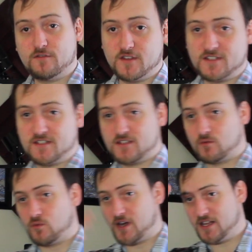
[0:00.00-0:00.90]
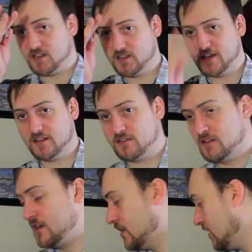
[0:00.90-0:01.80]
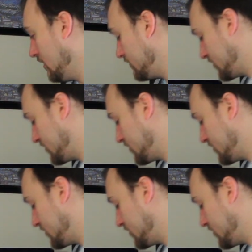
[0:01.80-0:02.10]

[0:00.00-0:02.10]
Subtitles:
if this is the right length of